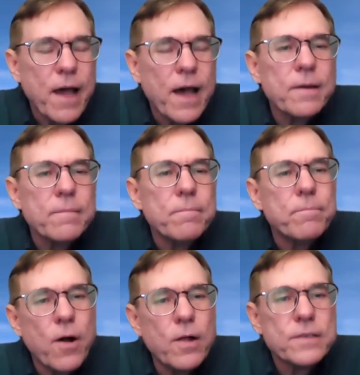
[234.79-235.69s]
on
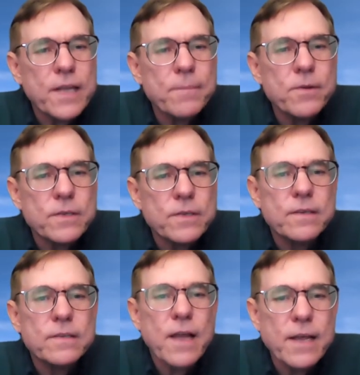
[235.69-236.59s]
Paul
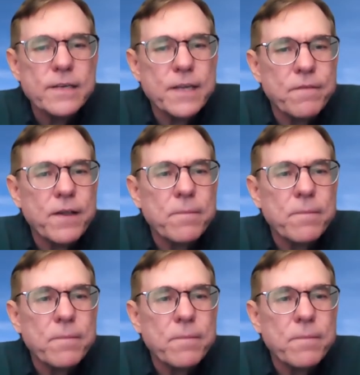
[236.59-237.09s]
Samuelson's scientific